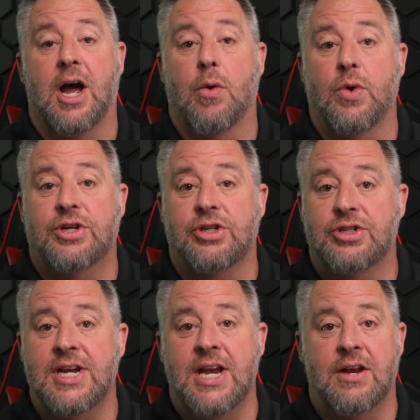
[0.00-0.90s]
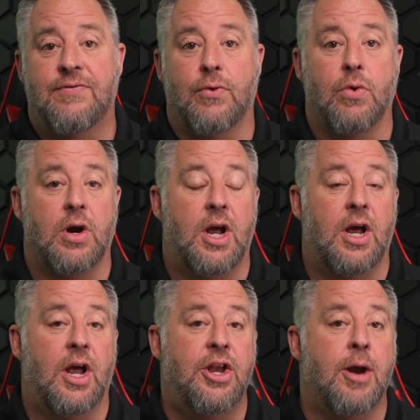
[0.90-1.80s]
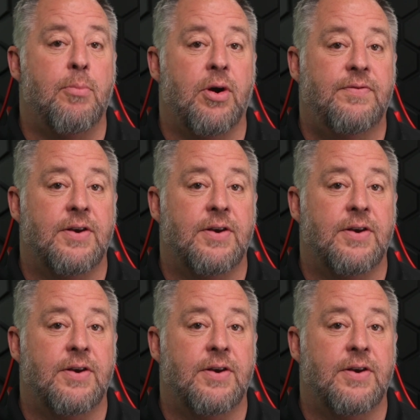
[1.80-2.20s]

which is needed for a number of